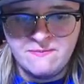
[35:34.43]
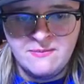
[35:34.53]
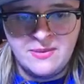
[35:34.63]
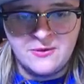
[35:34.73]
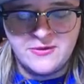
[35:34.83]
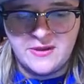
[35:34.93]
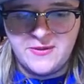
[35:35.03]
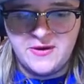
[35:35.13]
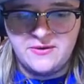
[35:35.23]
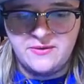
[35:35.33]
There's
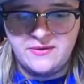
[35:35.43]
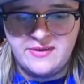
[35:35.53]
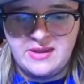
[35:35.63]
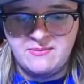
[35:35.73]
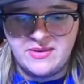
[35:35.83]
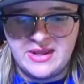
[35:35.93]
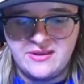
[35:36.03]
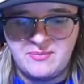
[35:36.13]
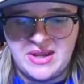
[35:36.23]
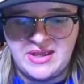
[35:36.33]
nothing seemingly
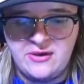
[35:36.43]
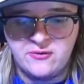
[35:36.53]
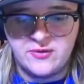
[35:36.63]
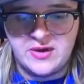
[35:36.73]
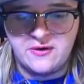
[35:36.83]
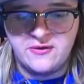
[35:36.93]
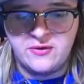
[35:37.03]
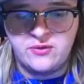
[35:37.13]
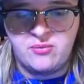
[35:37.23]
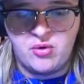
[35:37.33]
spiky over there,
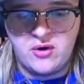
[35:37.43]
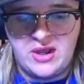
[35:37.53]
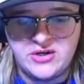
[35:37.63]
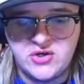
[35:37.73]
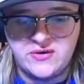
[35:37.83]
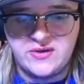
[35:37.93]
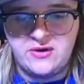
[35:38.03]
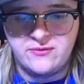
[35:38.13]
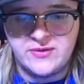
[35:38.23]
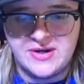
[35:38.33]
so no more
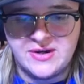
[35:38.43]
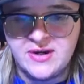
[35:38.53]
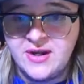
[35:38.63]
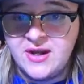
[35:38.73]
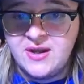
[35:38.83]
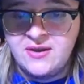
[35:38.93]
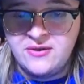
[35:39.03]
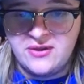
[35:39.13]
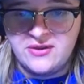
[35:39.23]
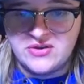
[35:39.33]
electricity over there.
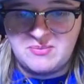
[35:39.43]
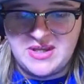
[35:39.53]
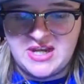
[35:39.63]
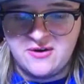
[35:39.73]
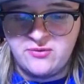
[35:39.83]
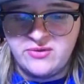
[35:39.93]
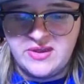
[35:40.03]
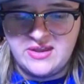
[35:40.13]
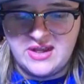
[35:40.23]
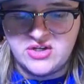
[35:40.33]
So let's just be careful with
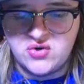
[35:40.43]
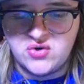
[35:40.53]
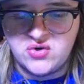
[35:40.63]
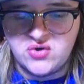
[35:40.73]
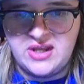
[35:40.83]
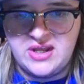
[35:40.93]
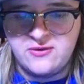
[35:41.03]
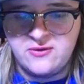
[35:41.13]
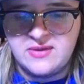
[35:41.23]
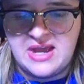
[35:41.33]
the electricity.
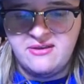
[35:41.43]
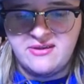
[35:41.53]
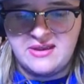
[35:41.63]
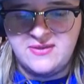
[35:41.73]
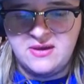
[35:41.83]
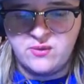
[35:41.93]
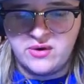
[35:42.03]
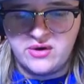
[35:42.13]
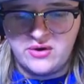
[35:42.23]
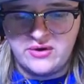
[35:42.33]
Other than that, I think
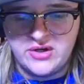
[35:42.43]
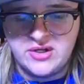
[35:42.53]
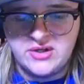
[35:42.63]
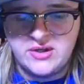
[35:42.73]
we're good.